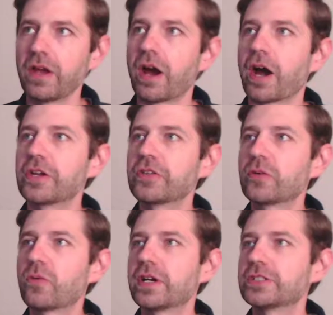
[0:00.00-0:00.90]
Are you the
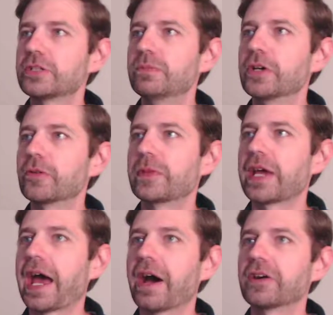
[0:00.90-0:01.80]
one to build me
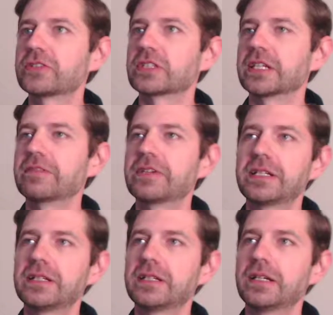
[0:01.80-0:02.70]
a house to live
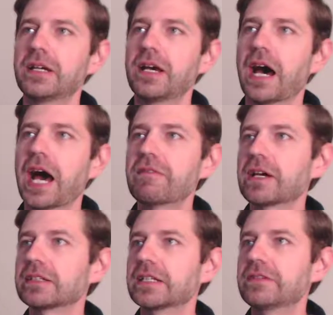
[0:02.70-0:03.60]
in? I have
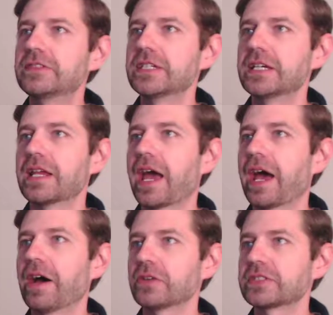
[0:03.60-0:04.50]
not lived in a
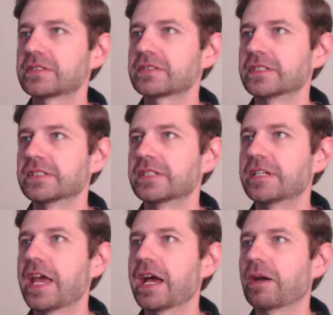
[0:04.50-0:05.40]
house since the
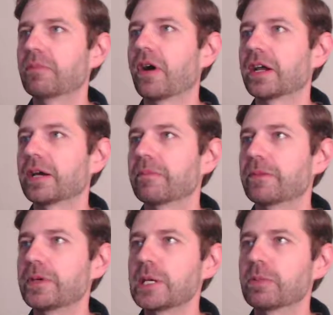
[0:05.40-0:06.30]
day I brought up the
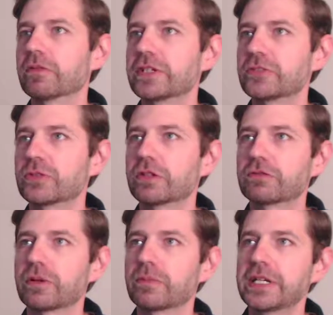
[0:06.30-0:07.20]
people of Israel
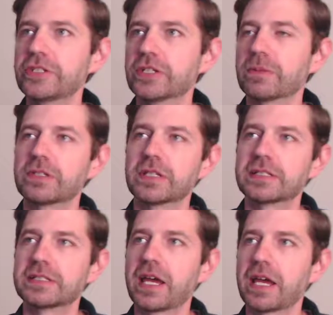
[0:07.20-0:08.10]
from Egypt to
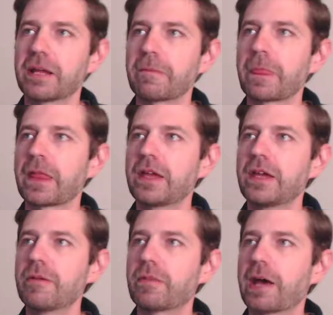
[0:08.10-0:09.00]
this day,
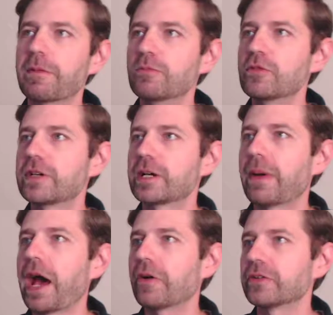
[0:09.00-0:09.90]
but I've been moving
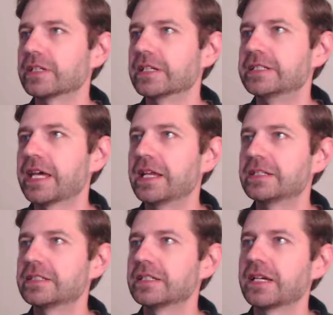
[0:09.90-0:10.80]
about in a
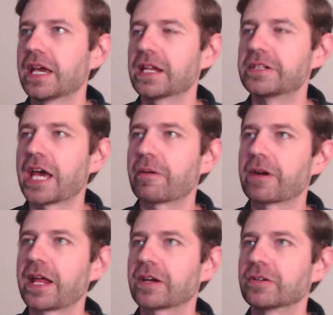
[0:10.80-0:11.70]
tent and a
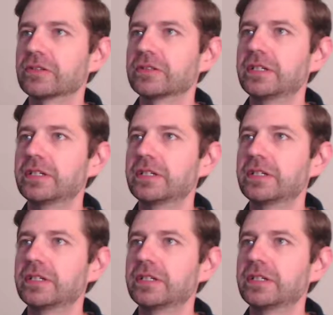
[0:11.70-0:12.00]
tabernacle.